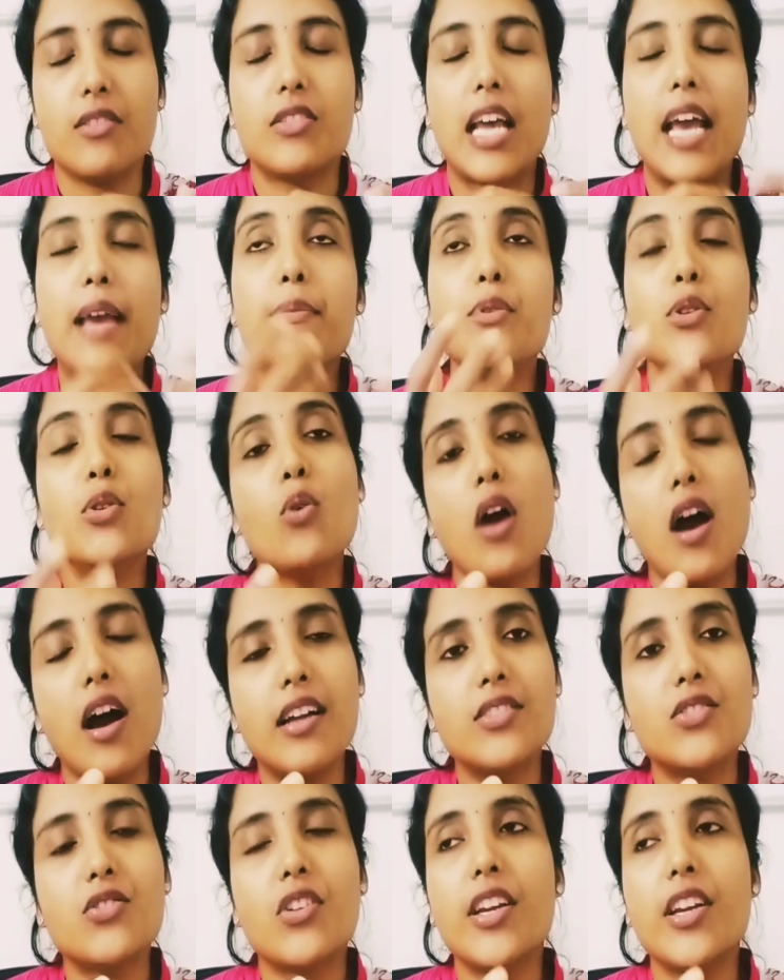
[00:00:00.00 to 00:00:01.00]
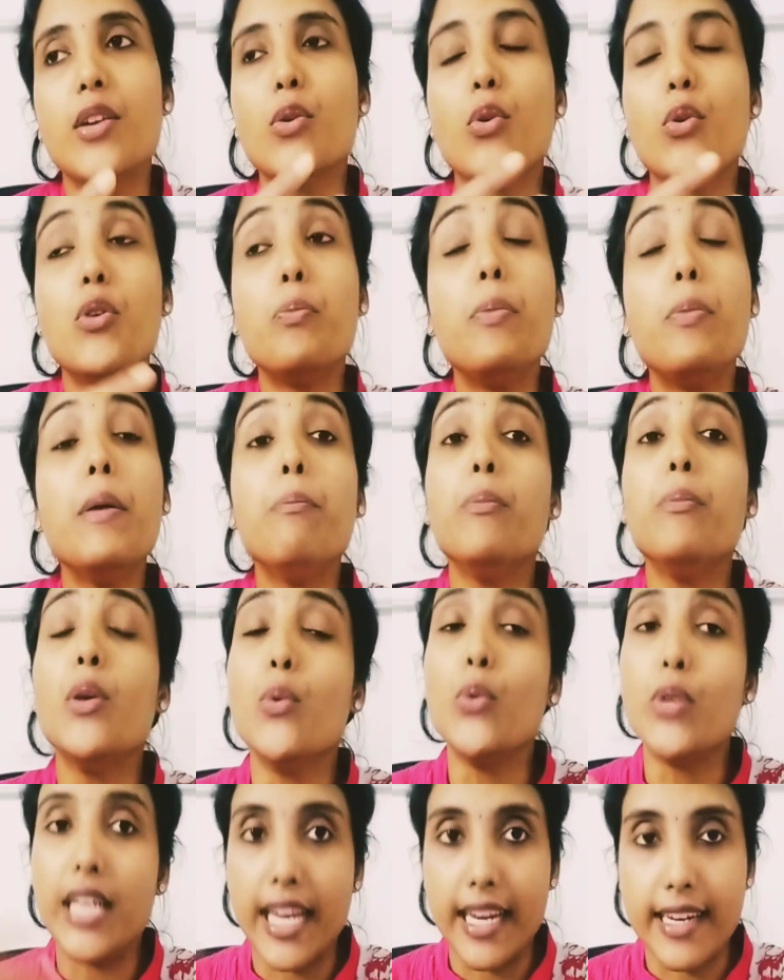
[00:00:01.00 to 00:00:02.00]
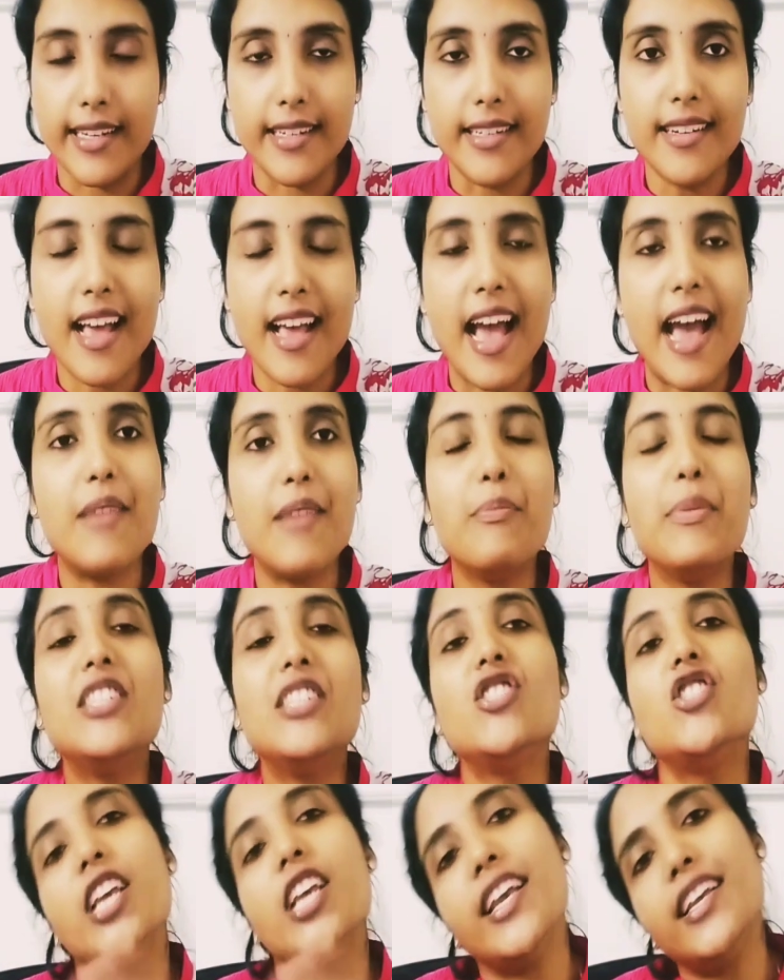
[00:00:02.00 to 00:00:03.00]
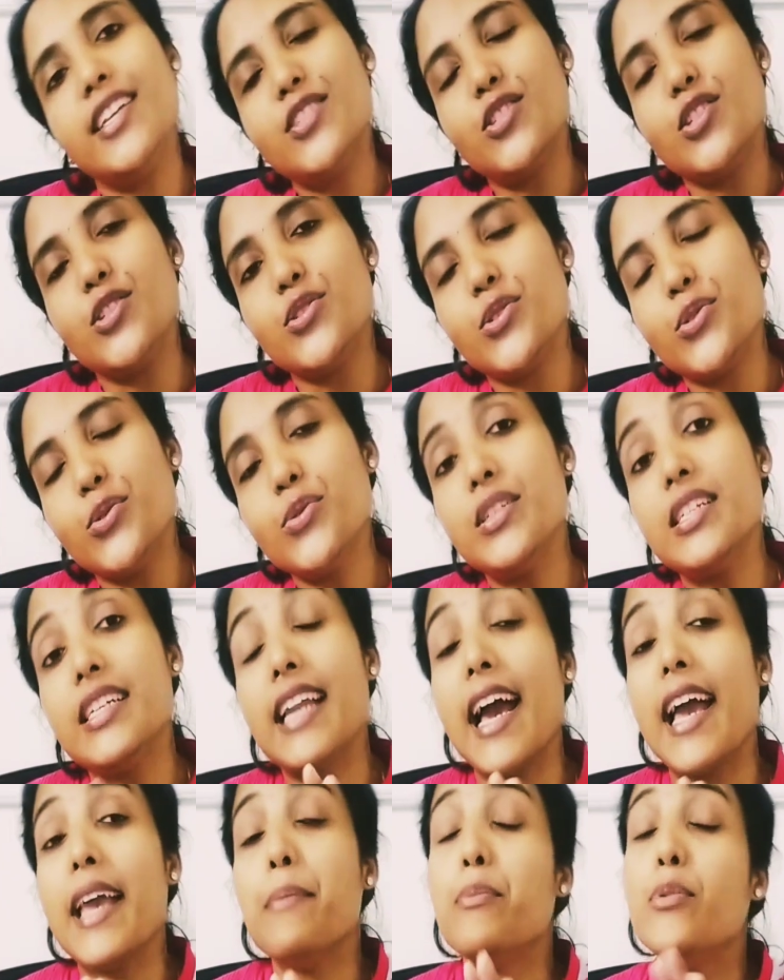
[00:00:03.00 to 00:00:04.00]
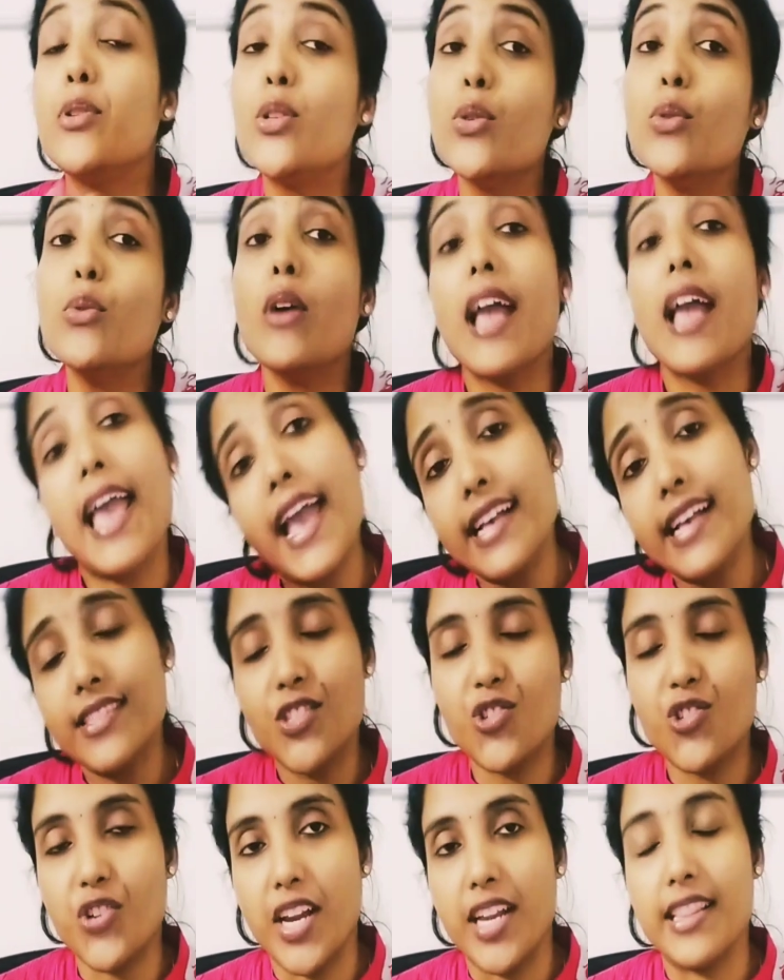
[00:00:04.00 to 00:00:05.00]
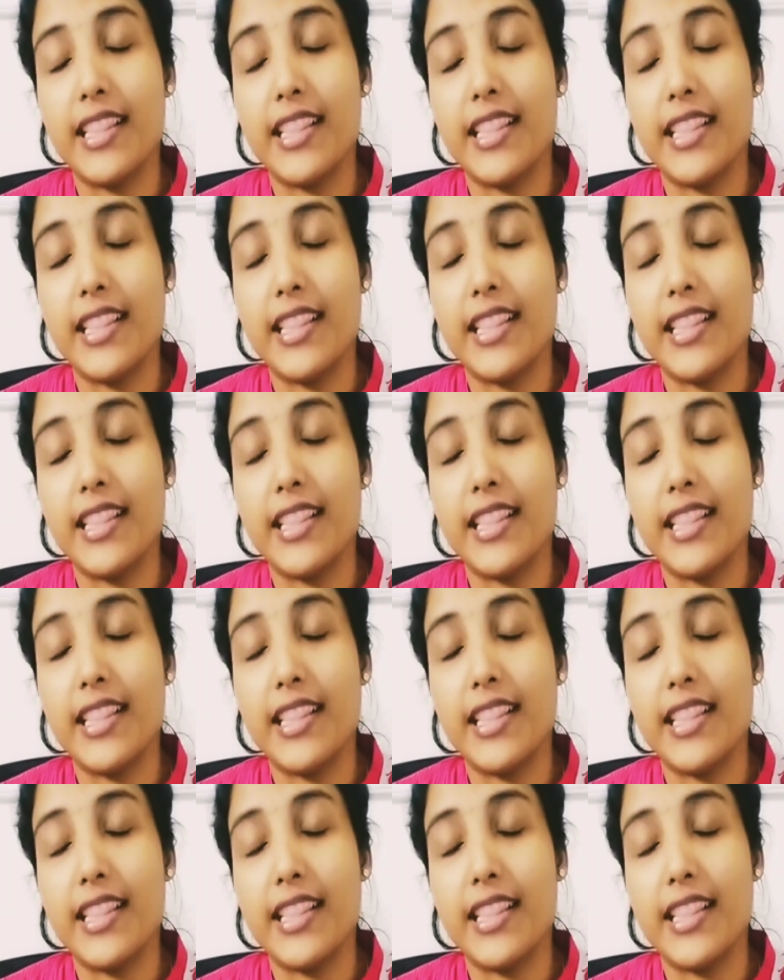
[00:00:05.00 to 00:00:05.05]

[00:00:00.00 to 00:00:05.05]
Type 2 R strain could be mutated and be changed into type 2 S strain,